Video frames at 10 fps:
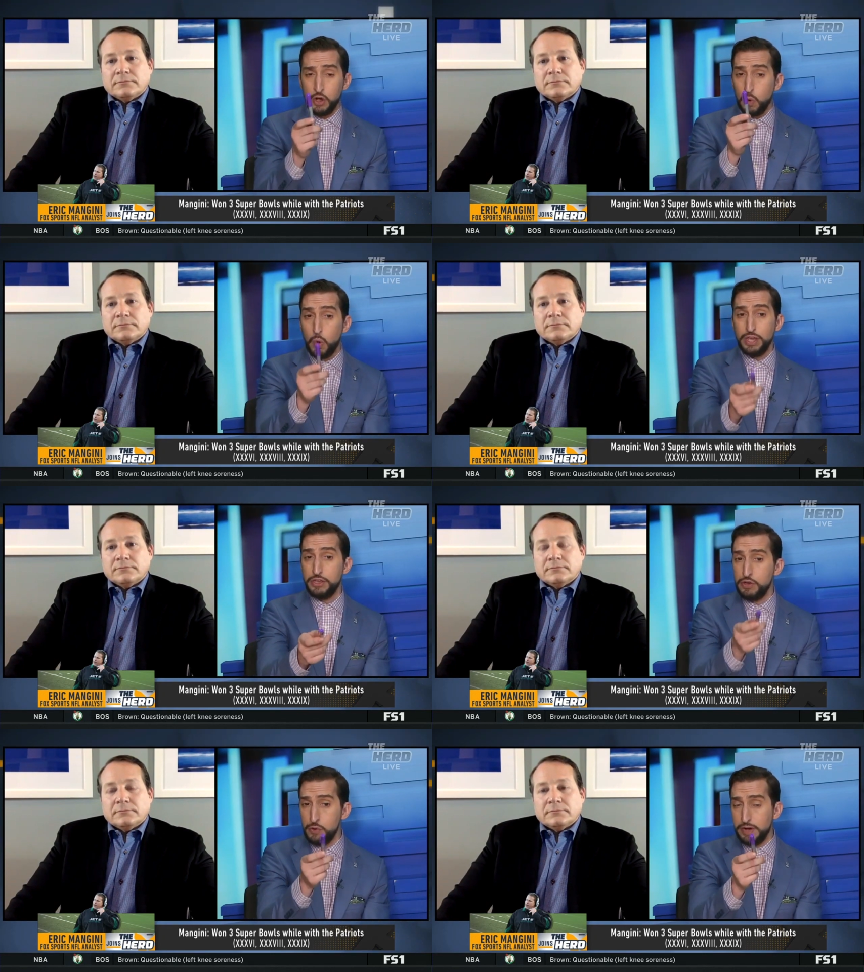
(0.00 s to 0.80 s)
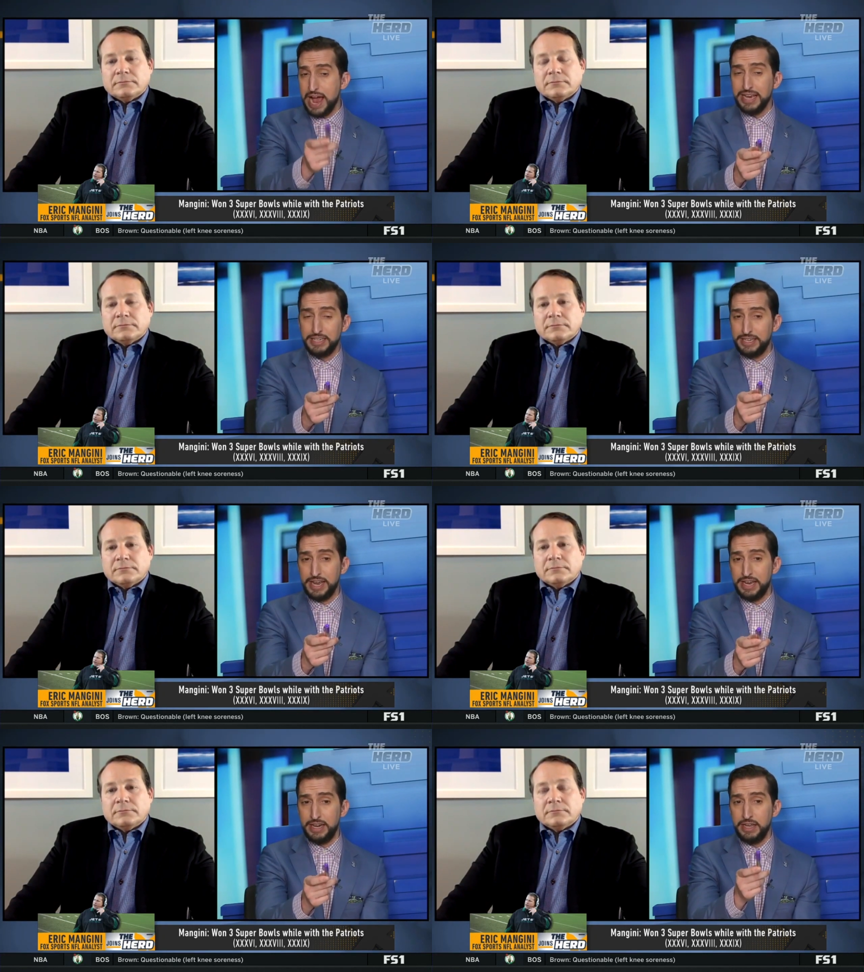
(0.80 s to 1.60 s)
Speaker 1: What you guys
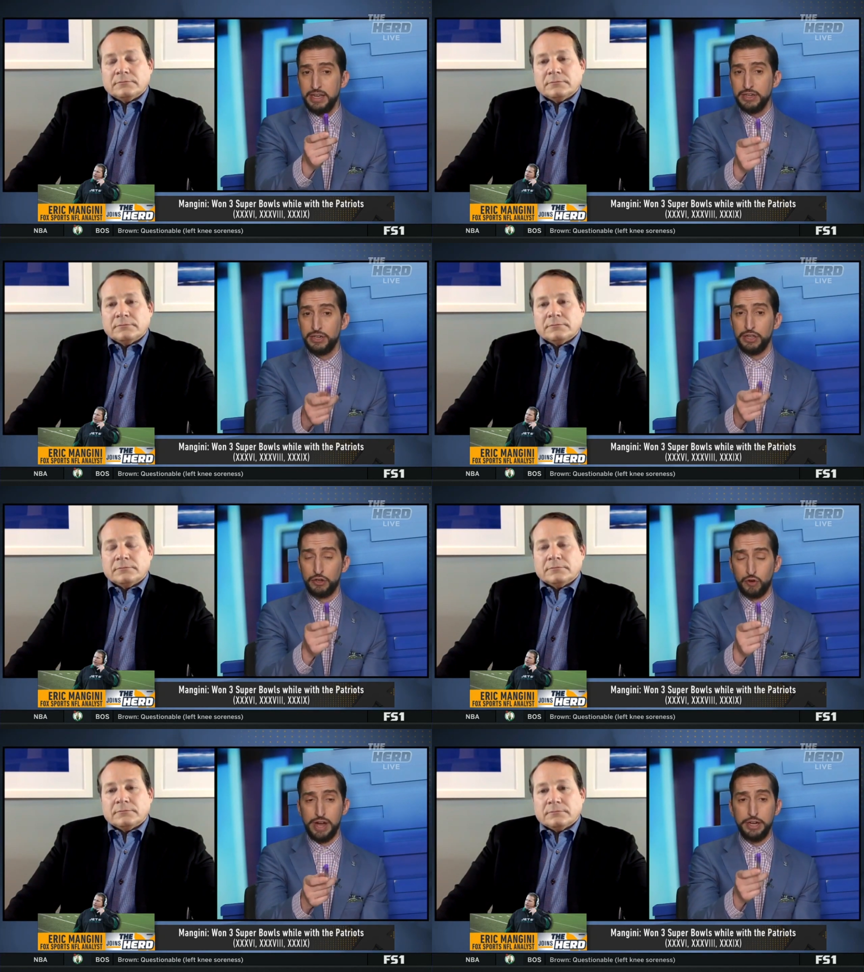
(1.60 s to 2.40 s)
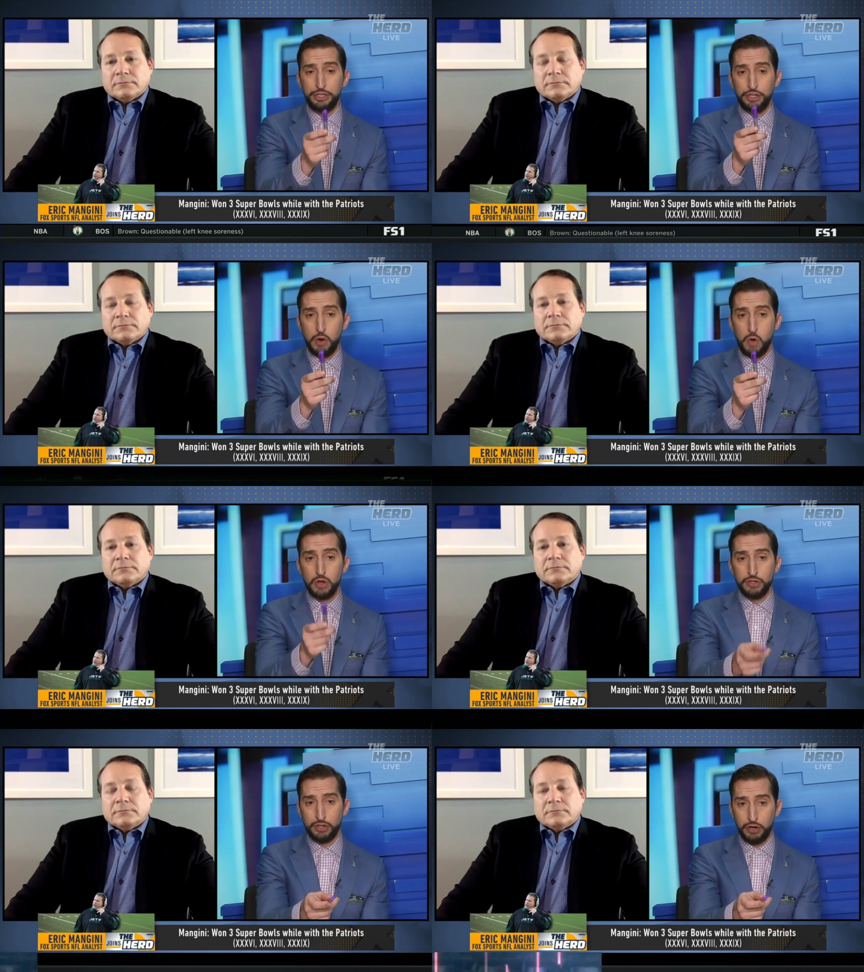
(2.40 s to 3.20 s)
did to the greatest show
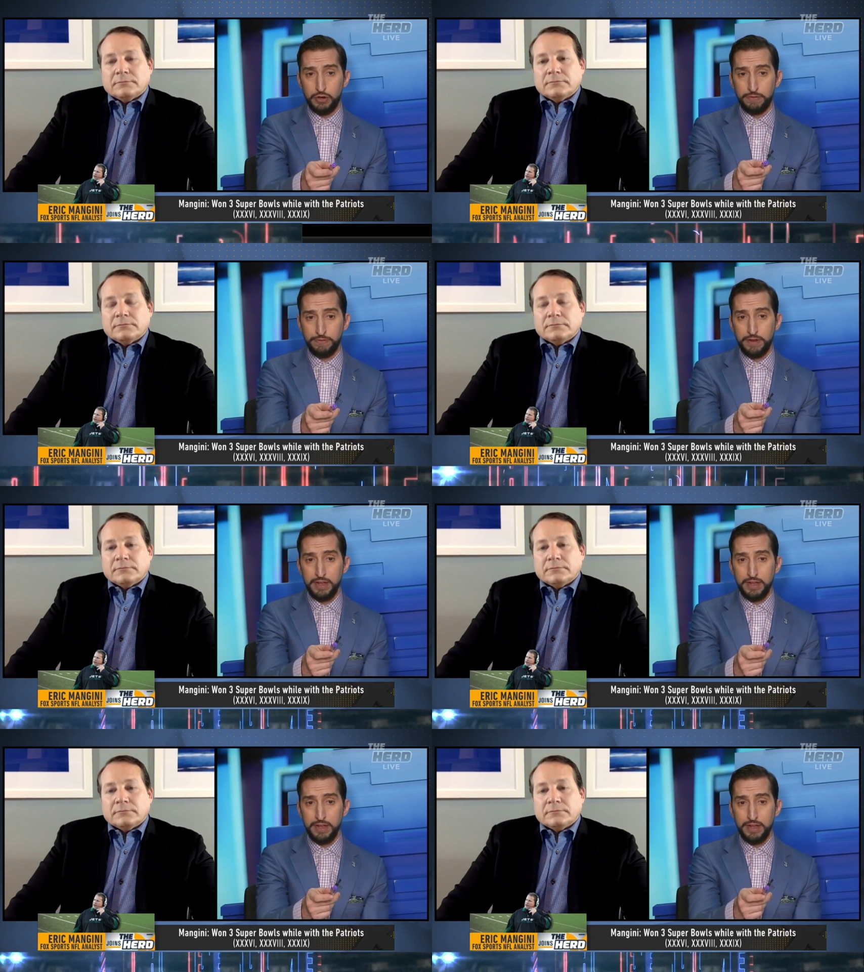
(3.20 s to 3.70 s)
on turf,